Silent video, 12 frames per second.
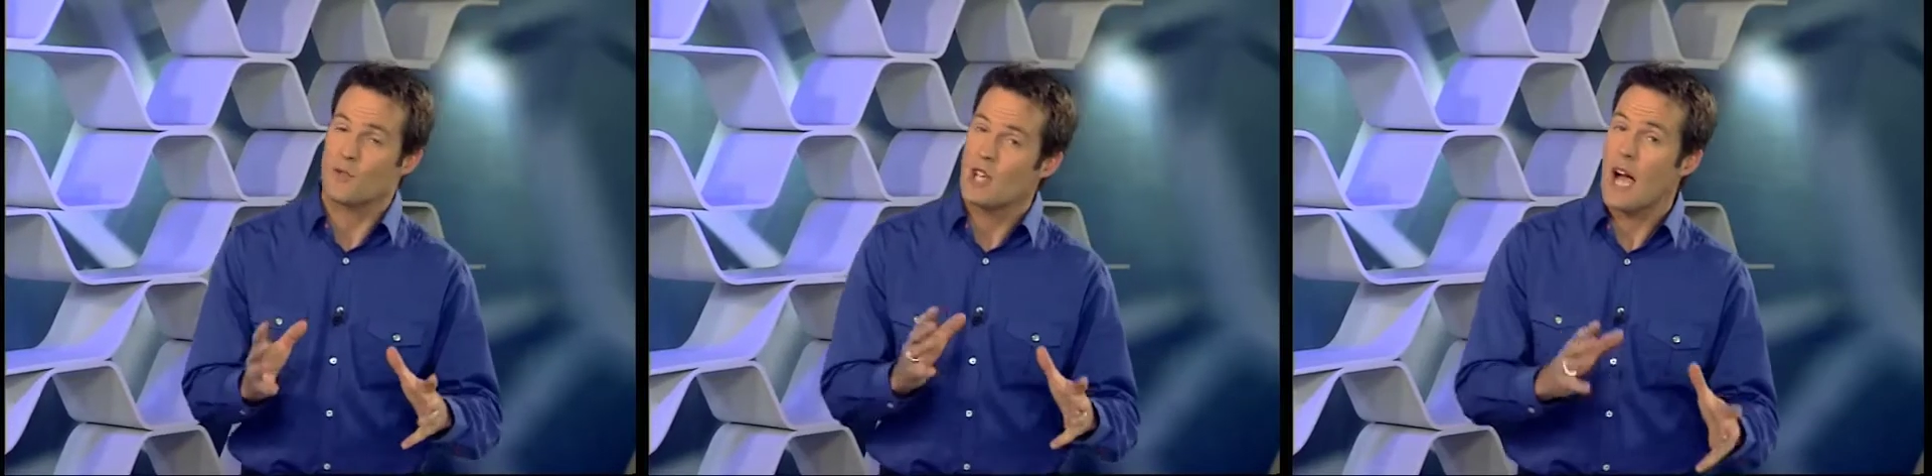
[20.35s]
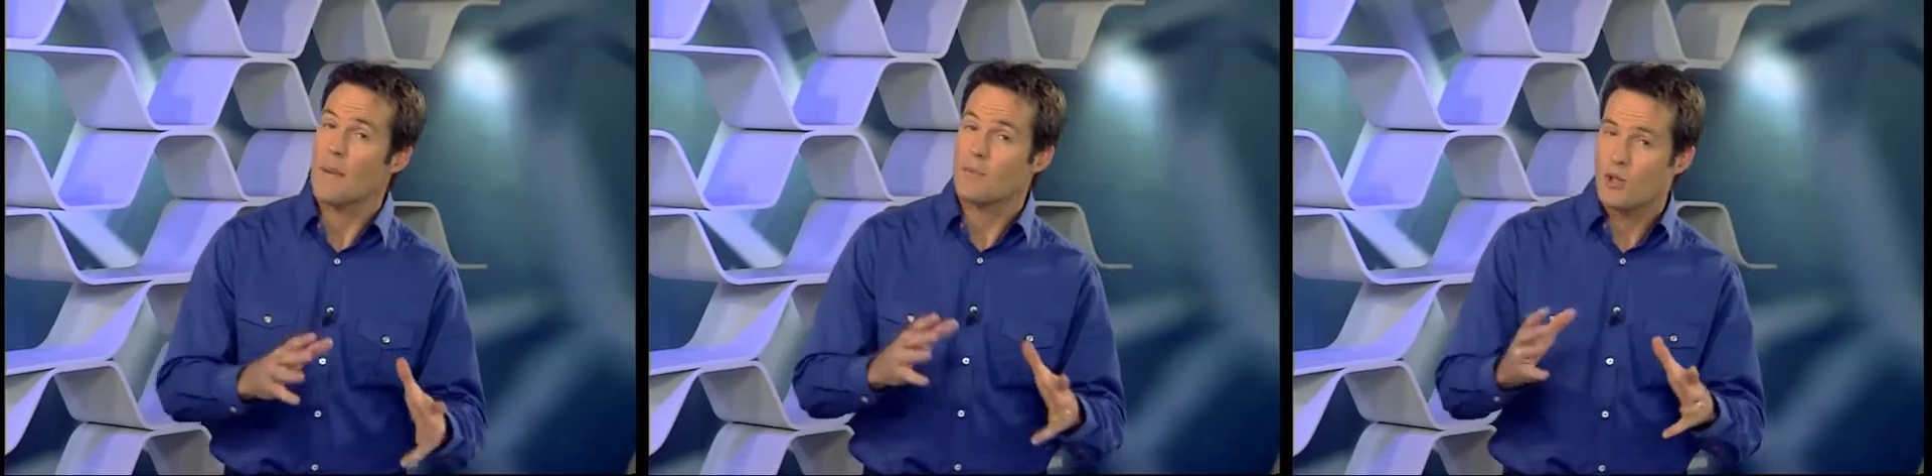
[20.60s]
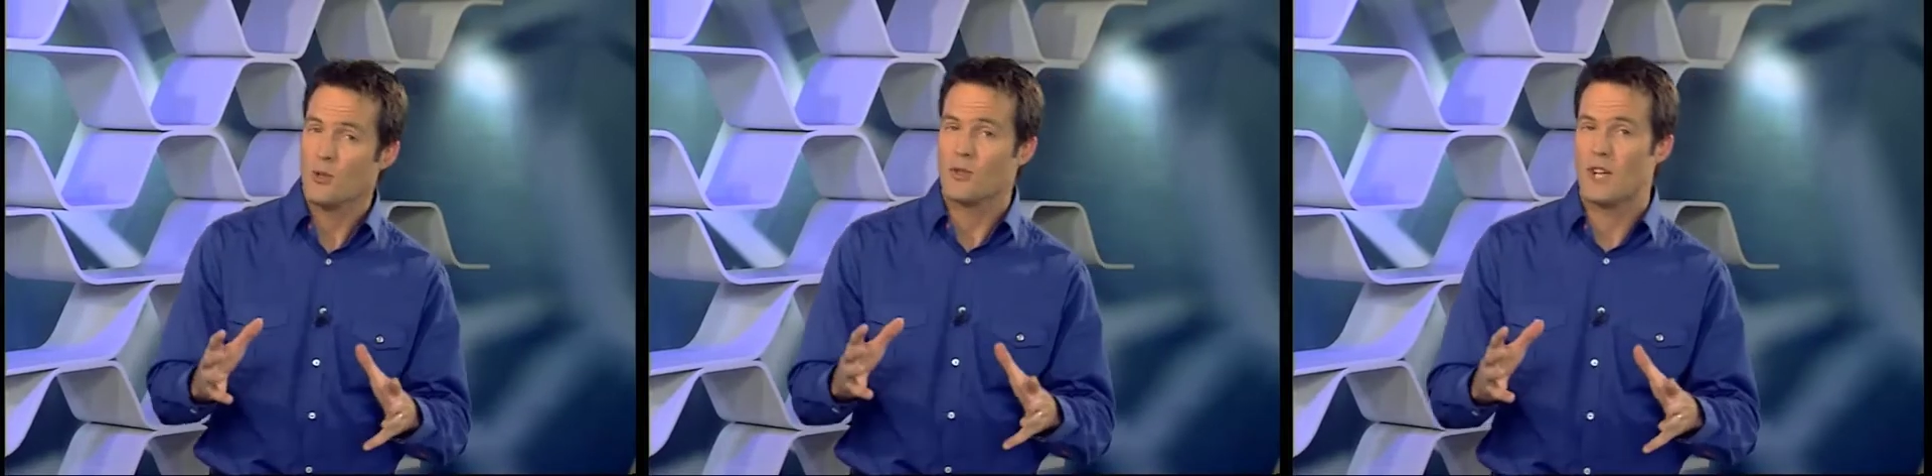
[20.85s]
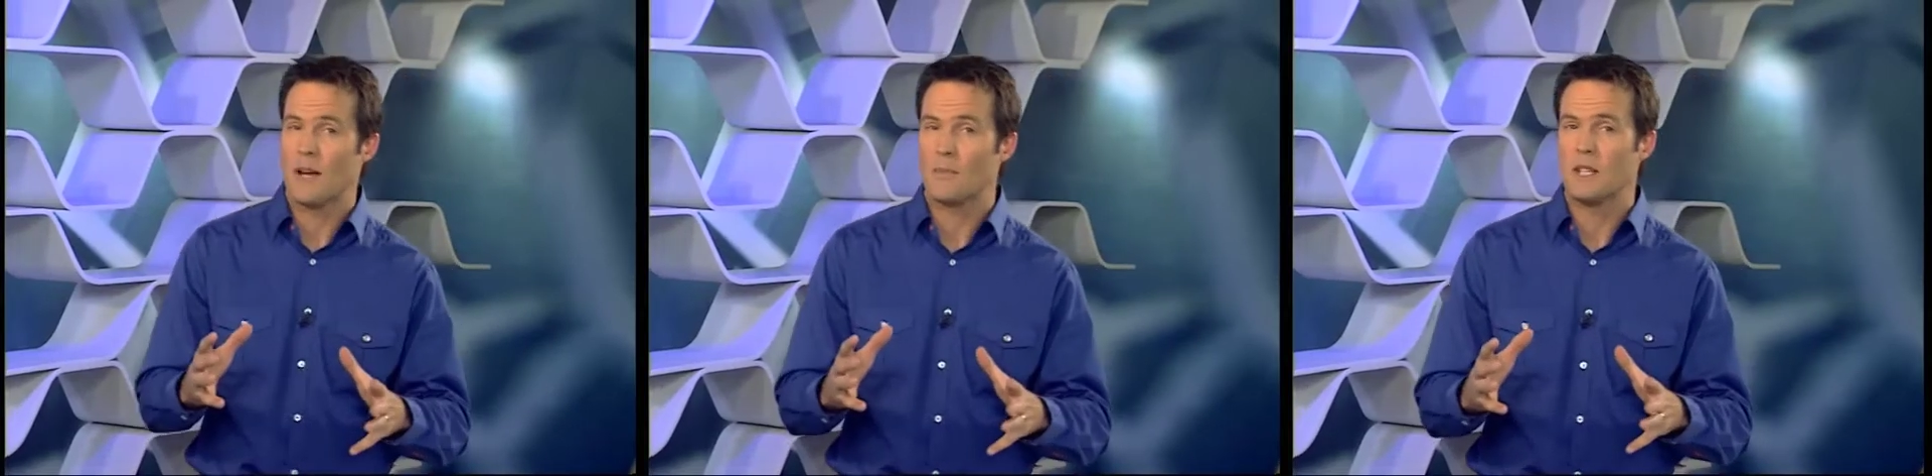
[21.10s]
type 2
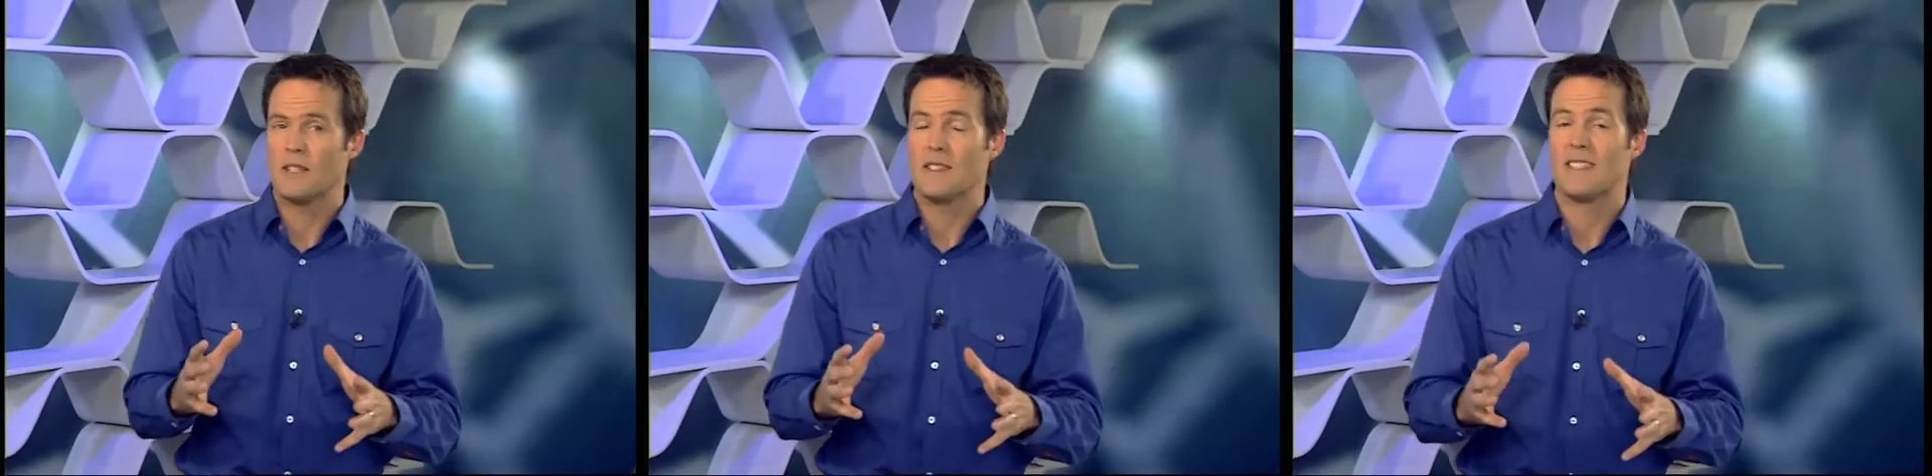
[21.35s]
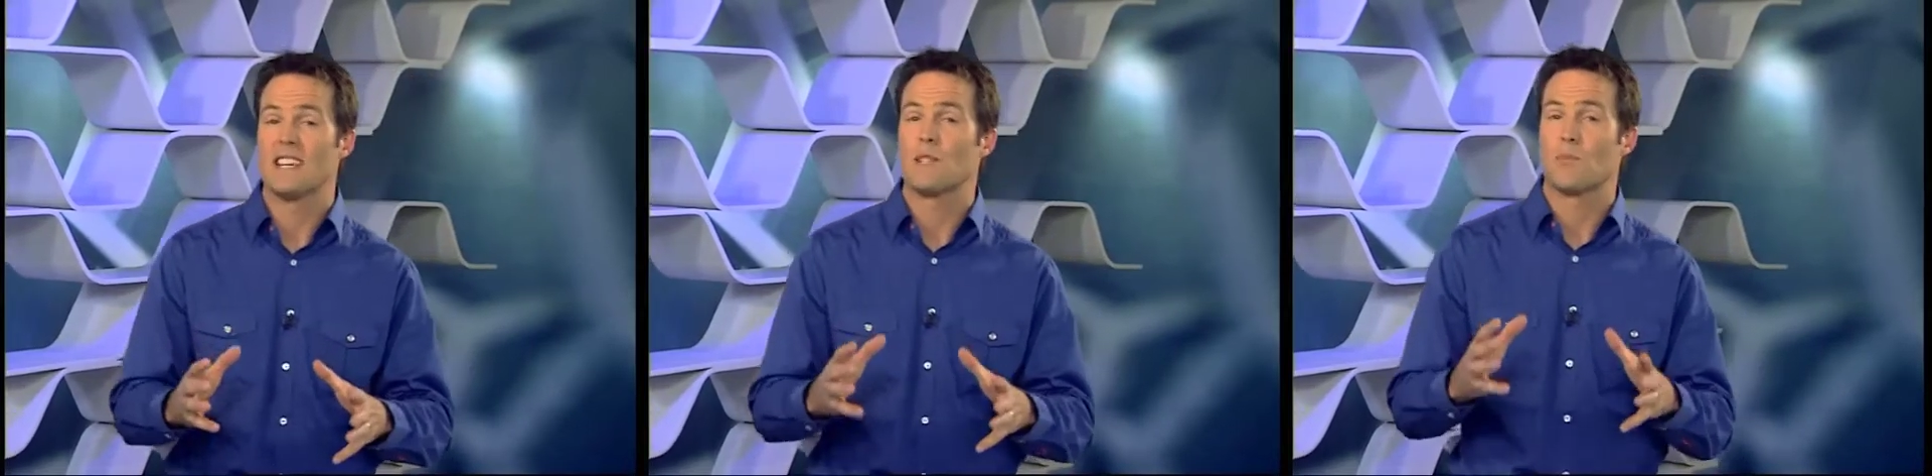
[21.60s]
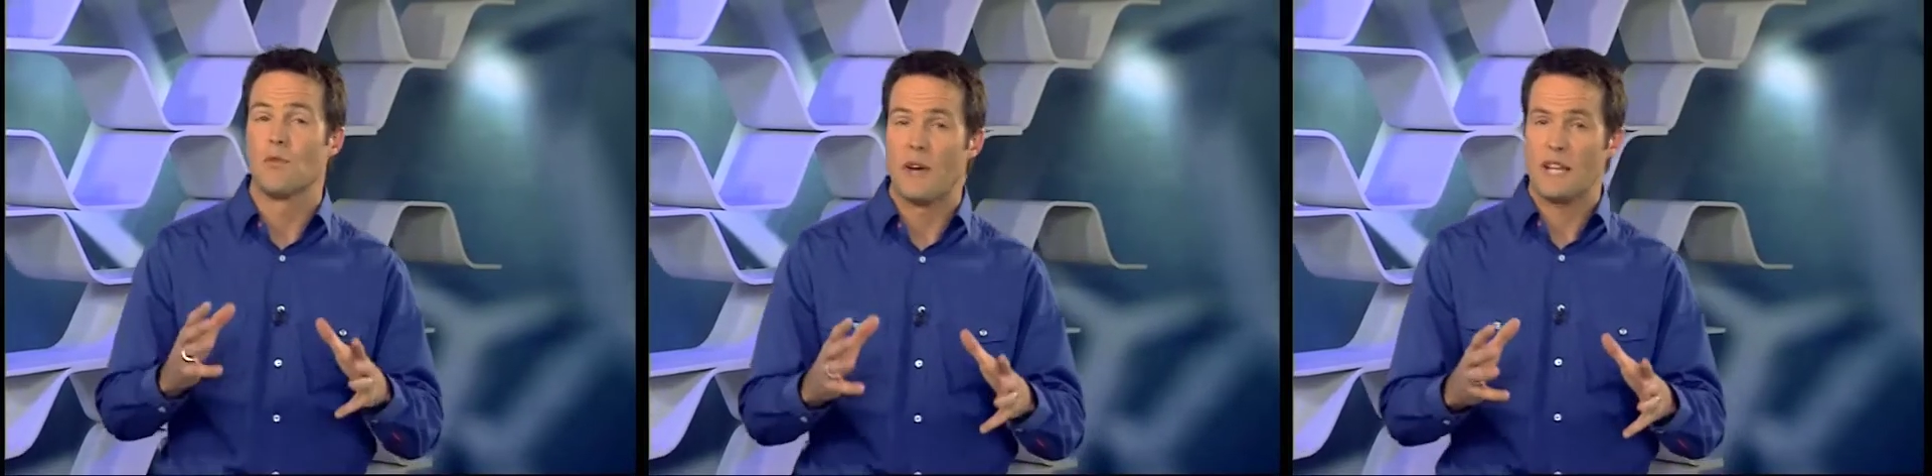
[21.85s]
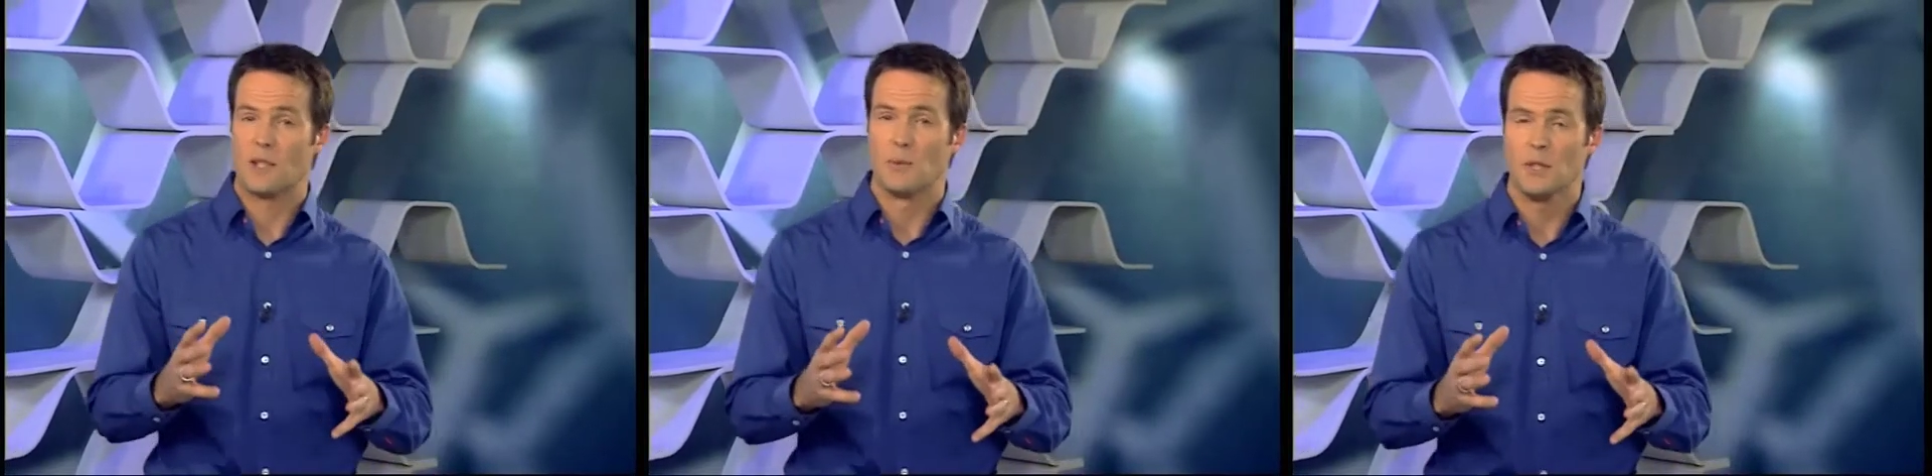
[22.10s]
diabetes is
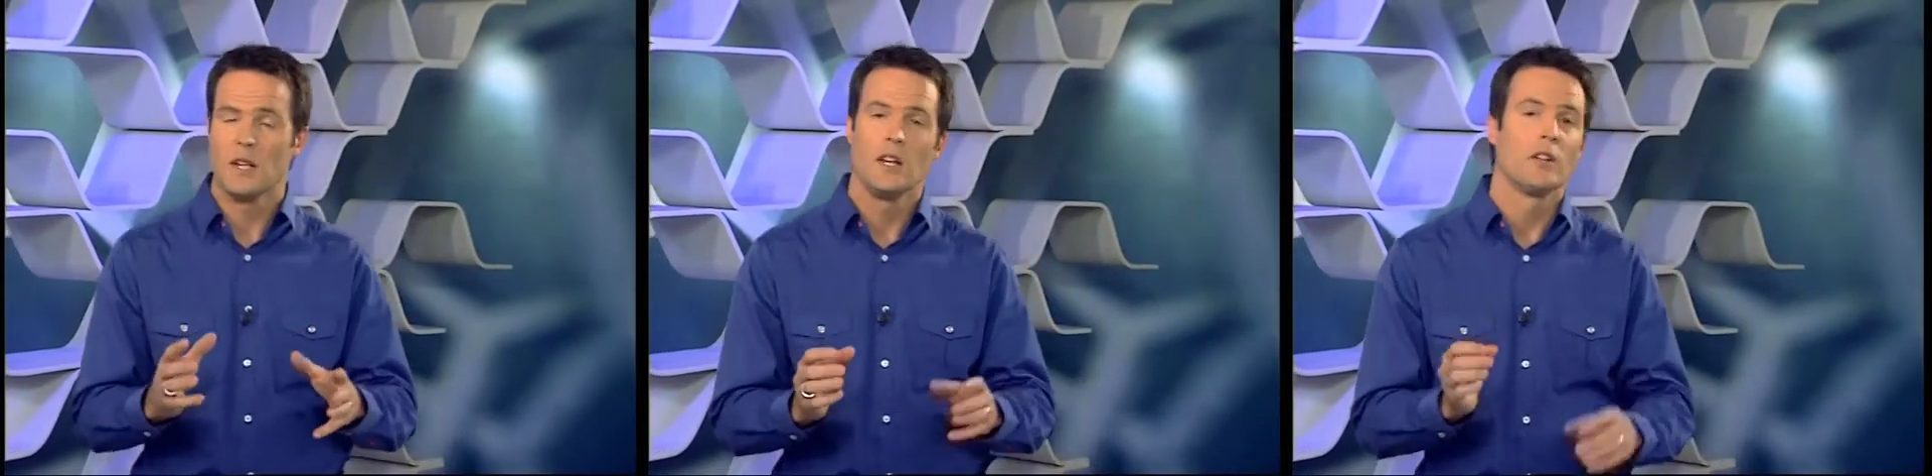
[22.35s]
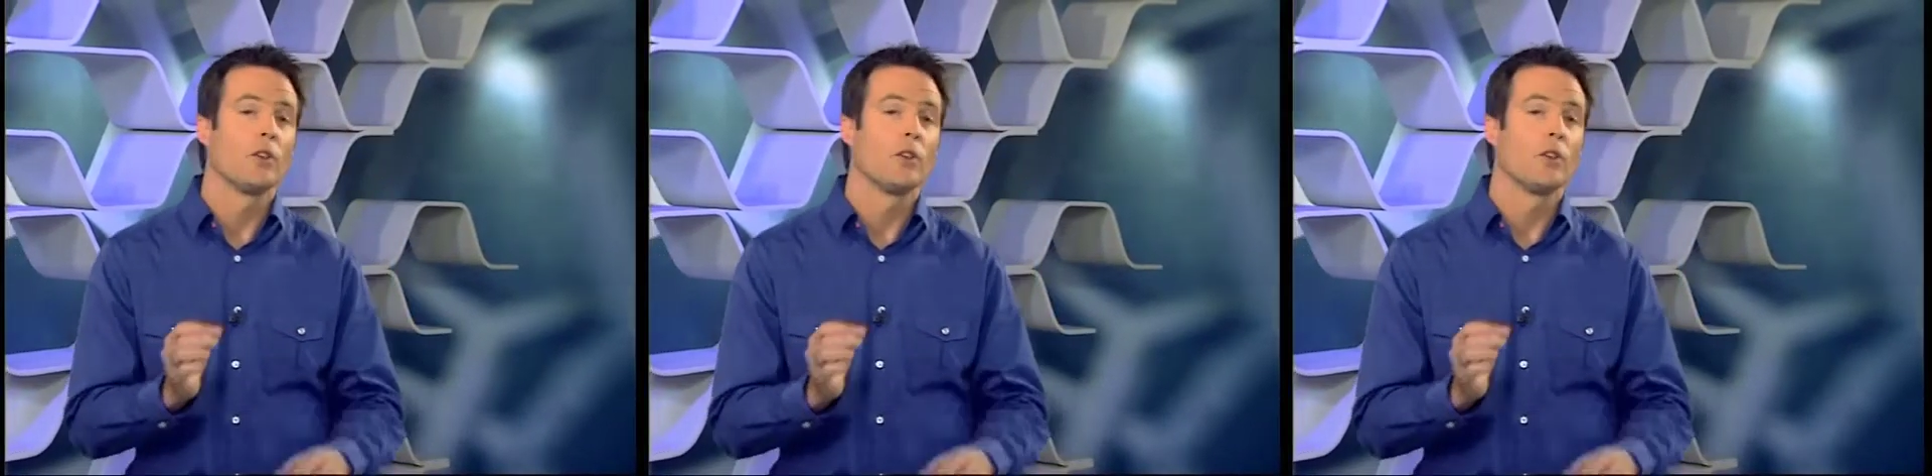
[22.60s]
preventable,